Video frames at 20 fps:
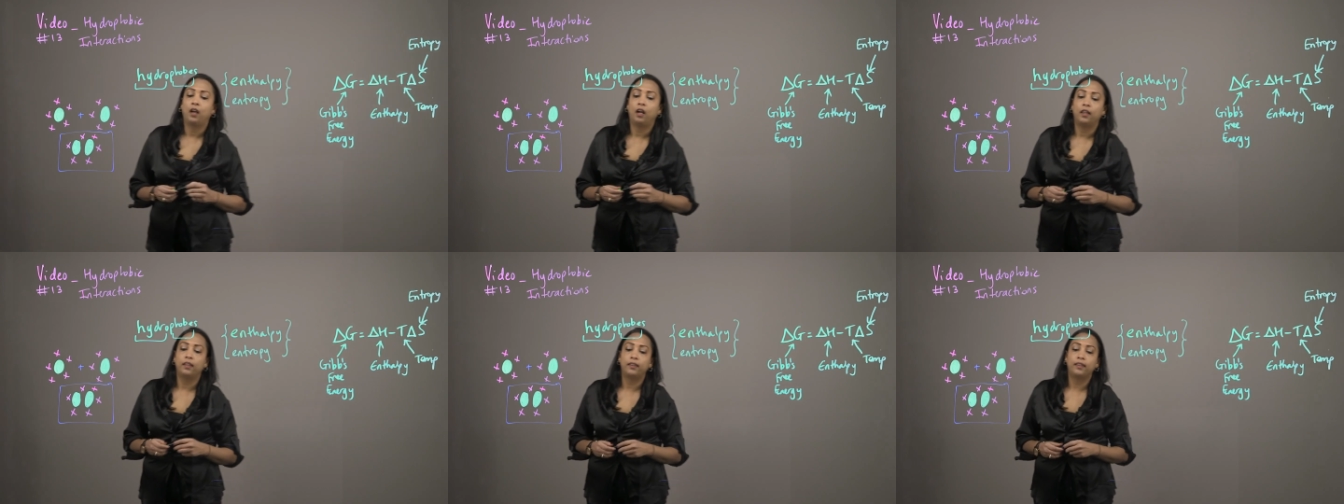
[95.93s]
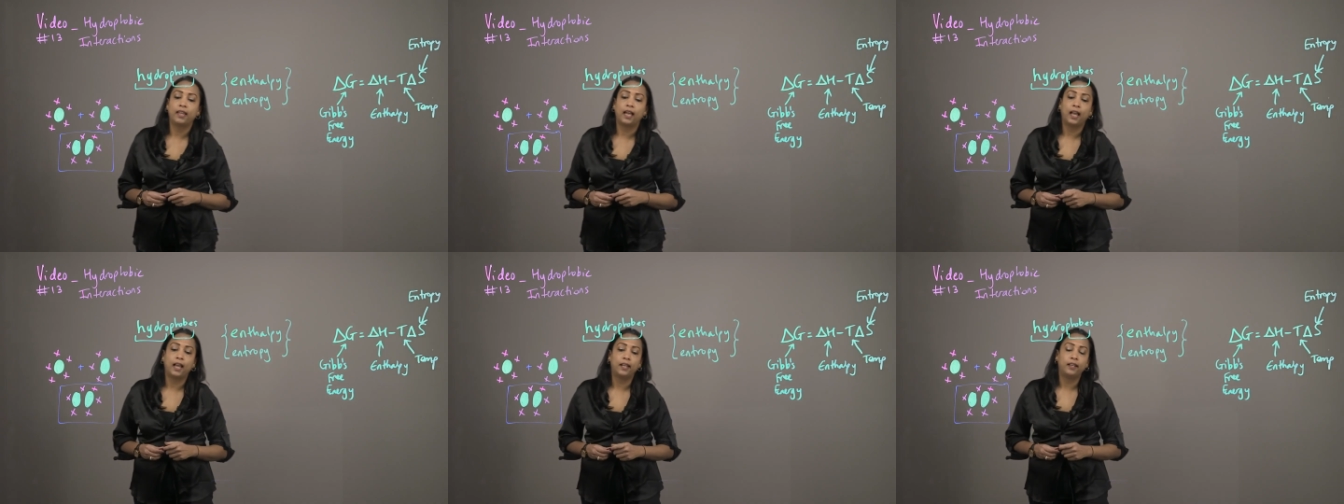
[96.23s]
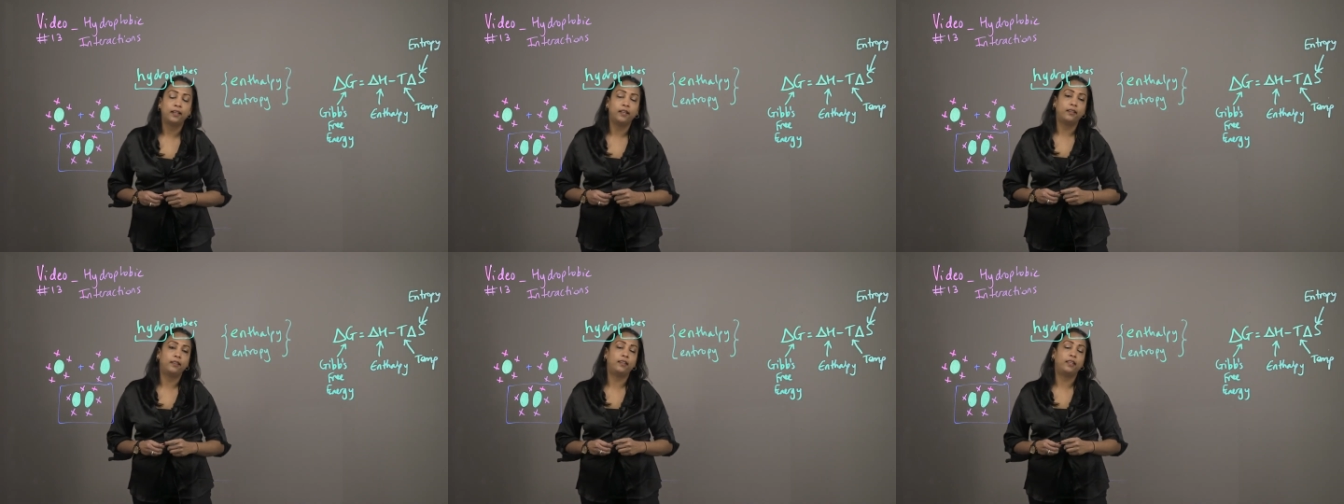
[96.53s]

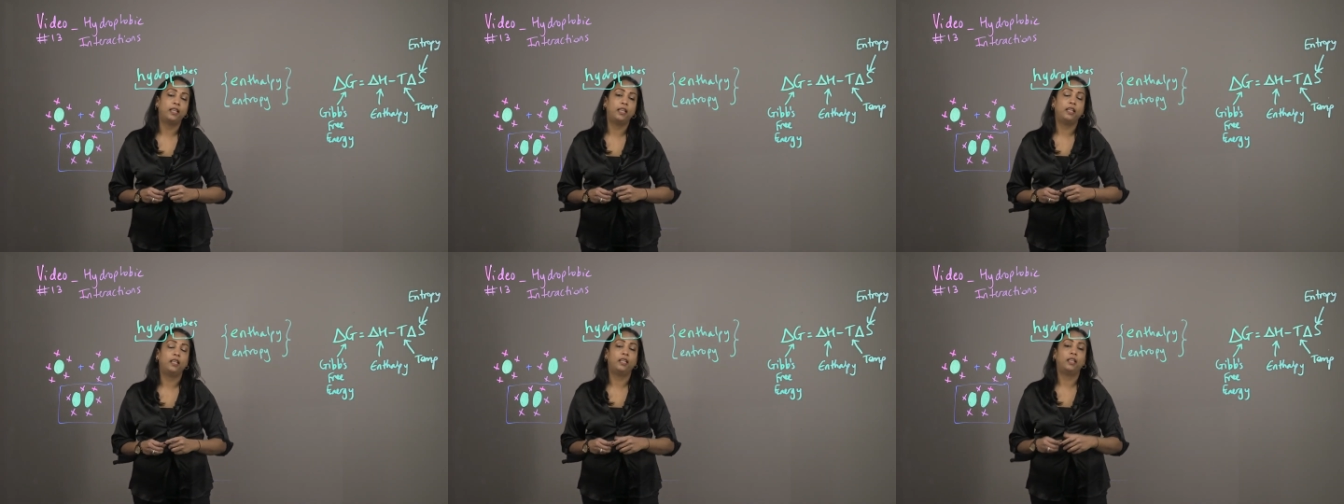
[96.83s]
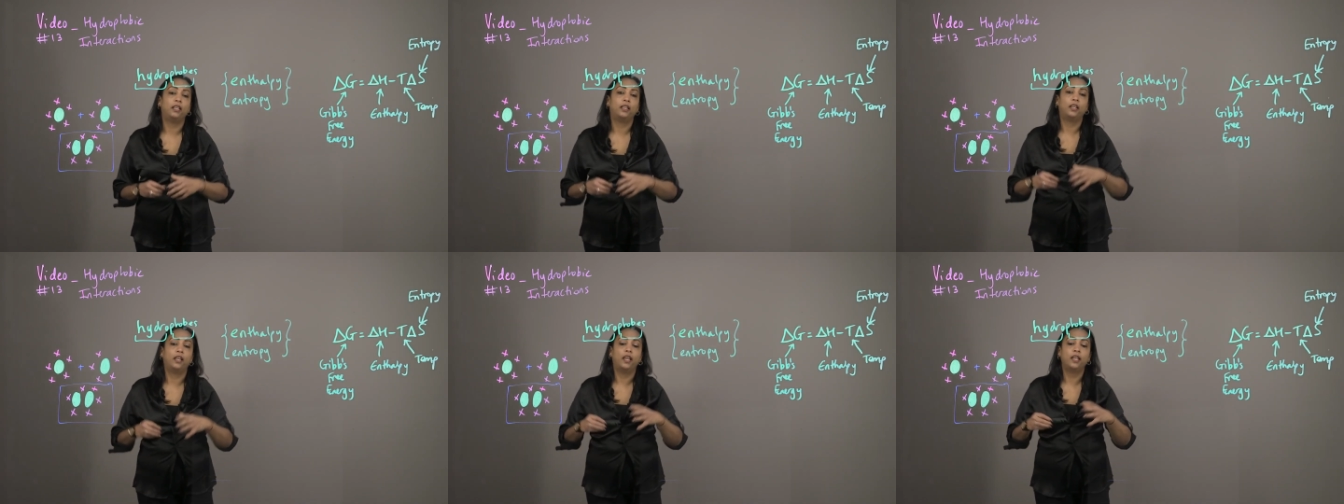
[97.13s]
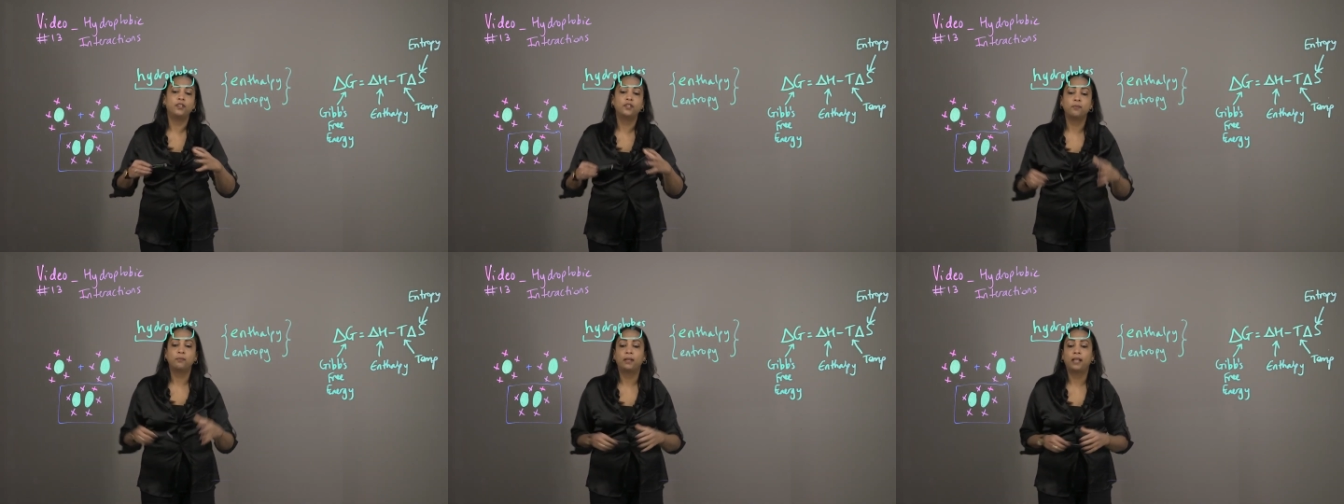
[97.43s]
than the
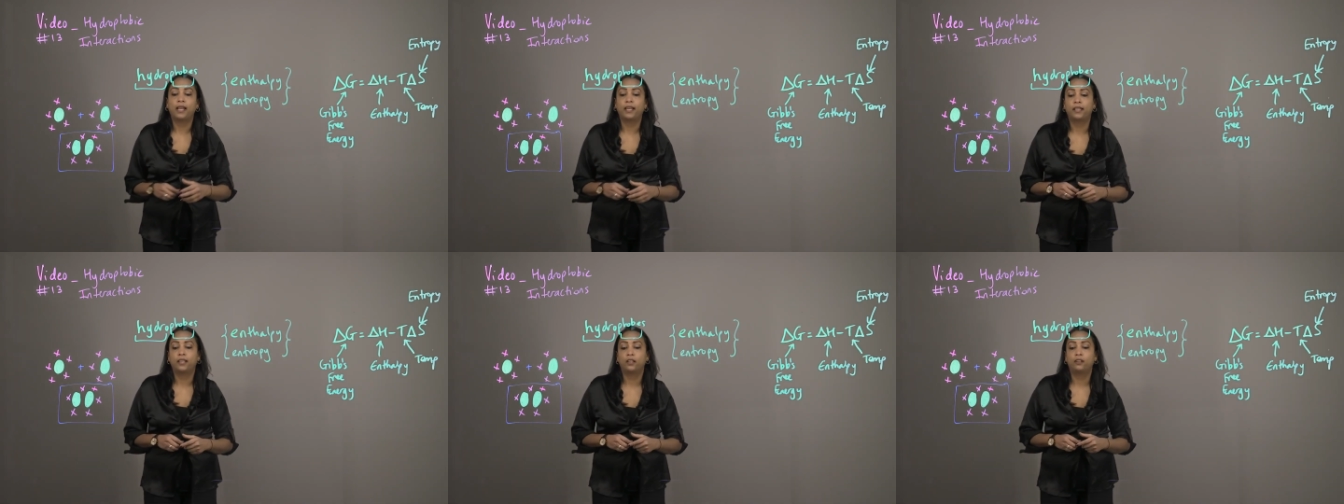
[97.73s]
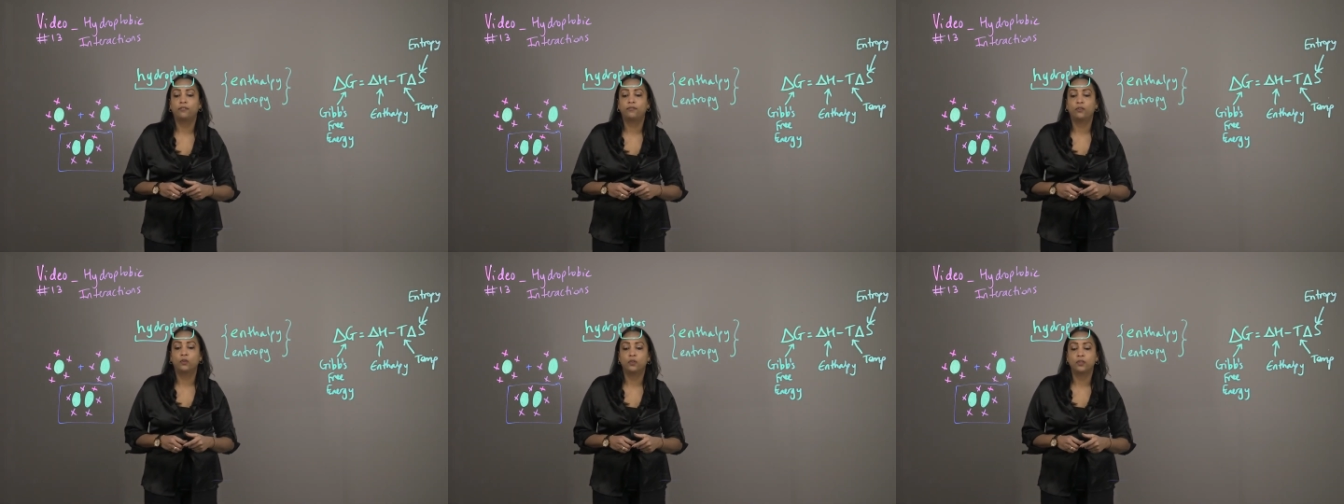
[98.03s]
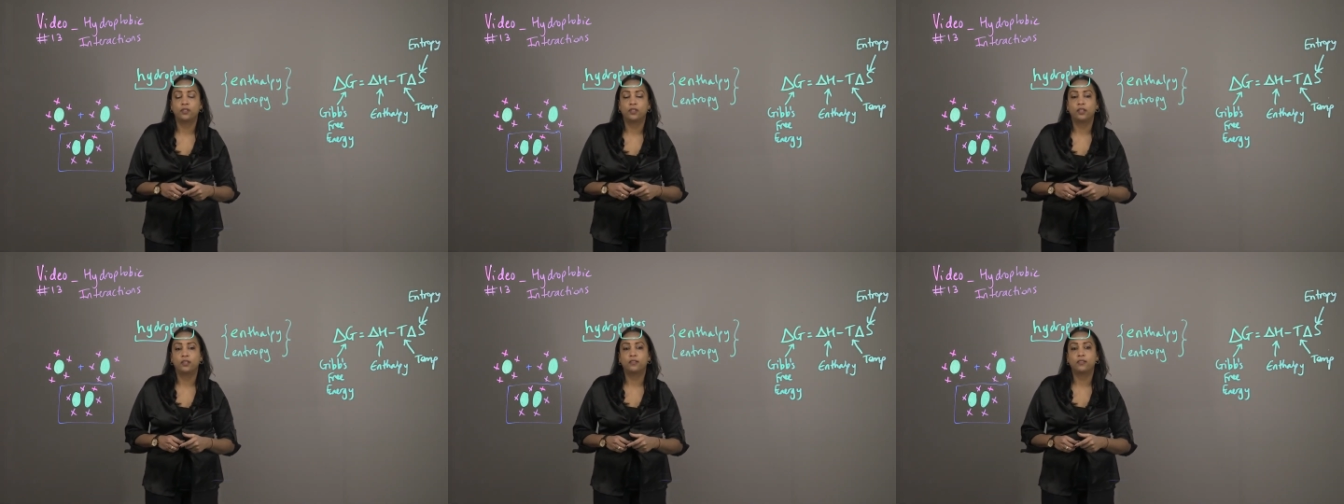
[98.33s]
intermolecular
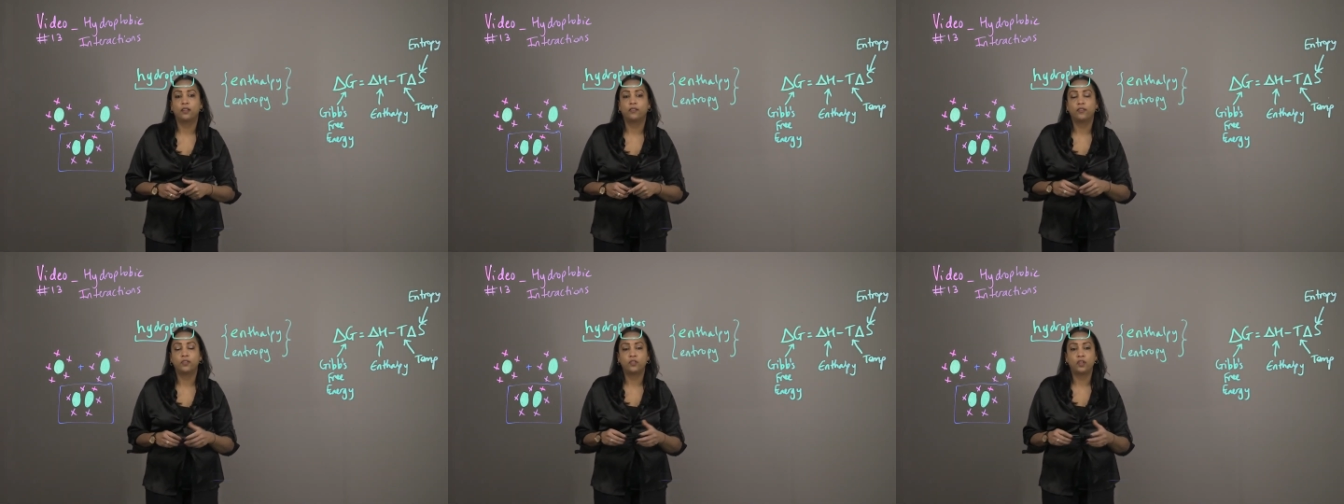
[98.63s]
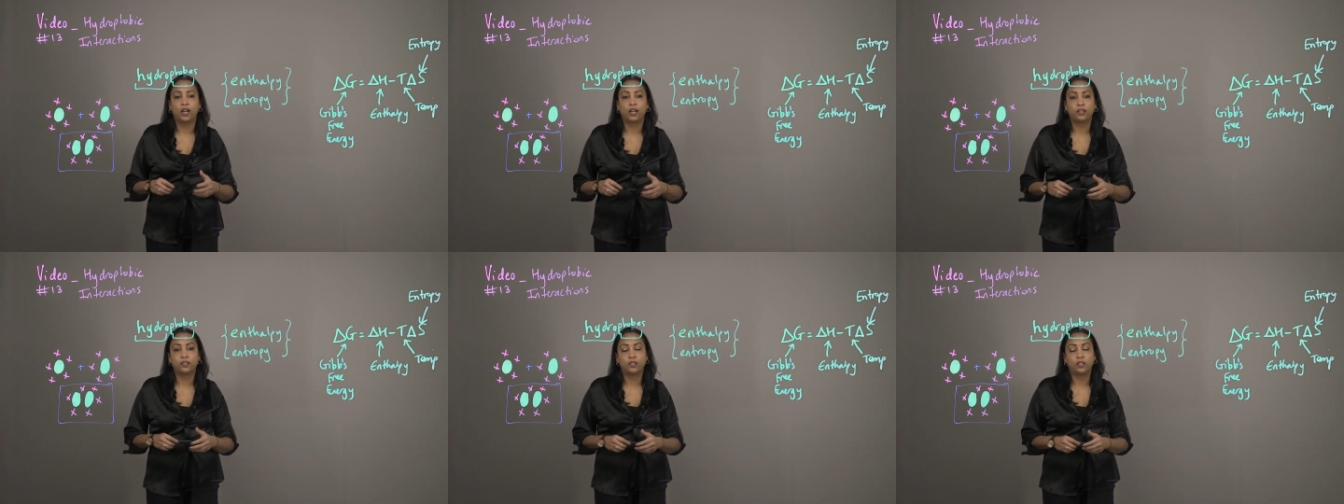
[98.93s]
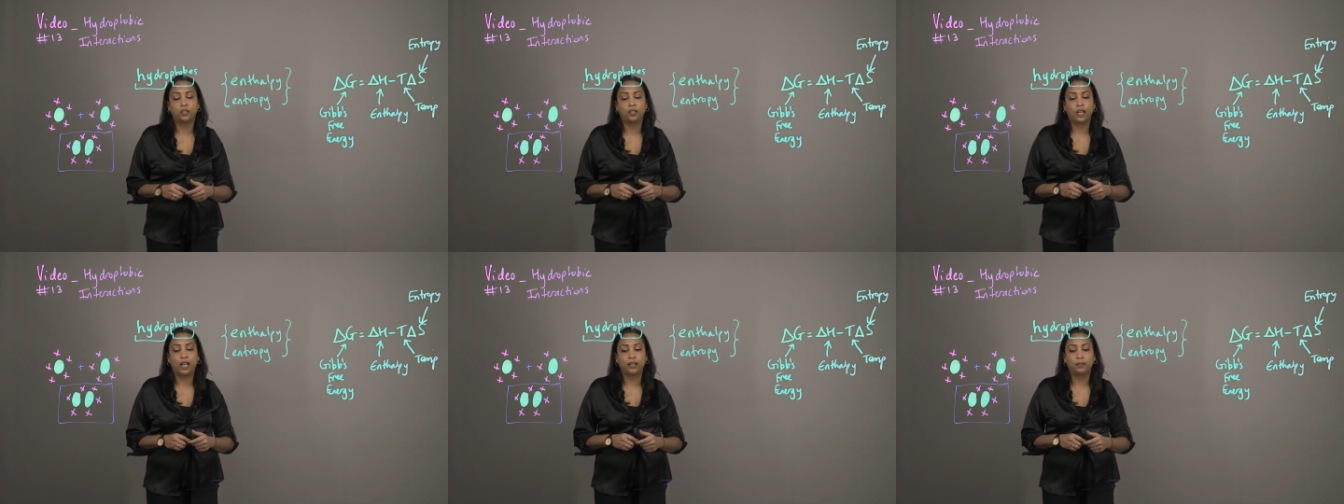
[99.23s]
forces of
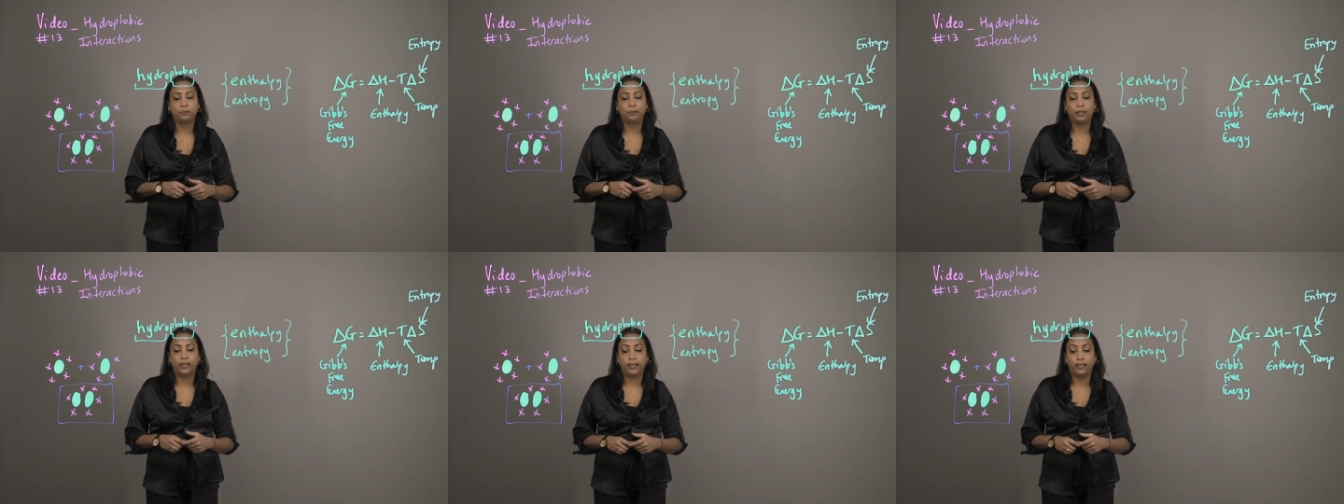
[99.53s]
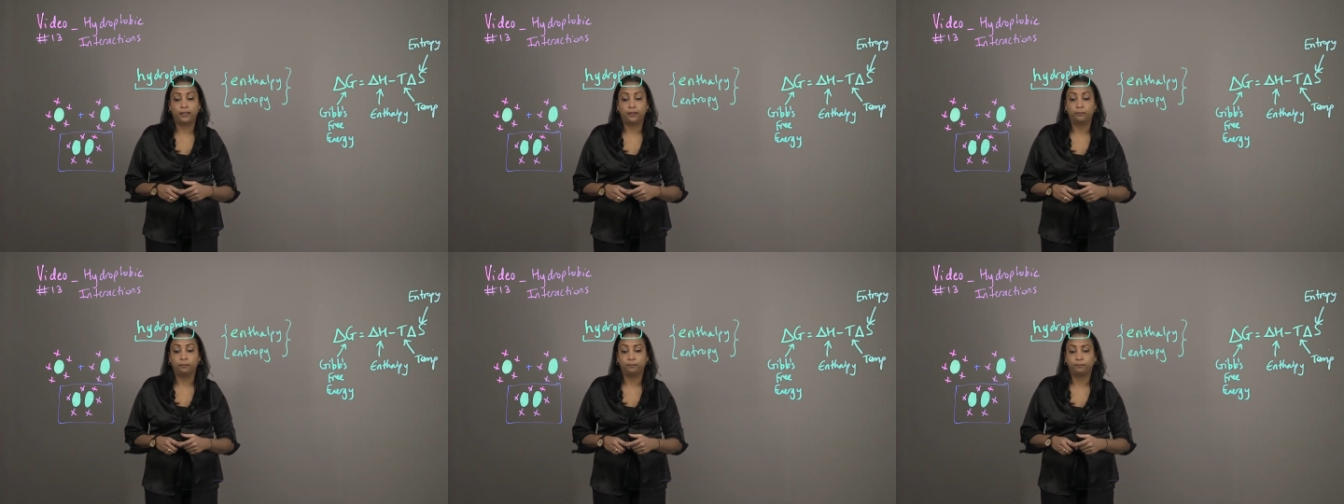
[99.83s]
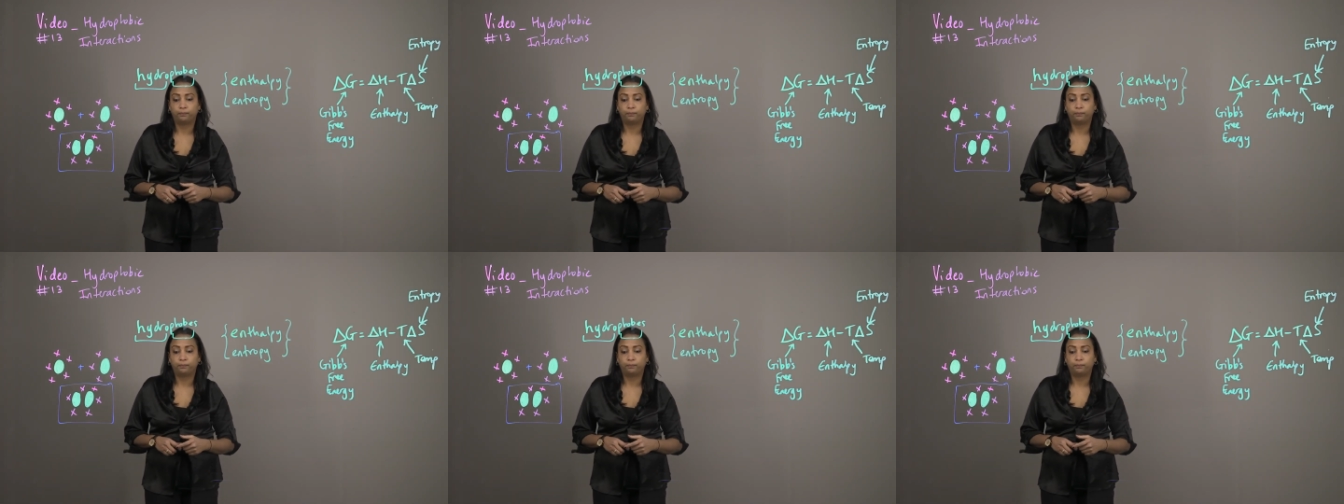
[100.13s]
attraction at play.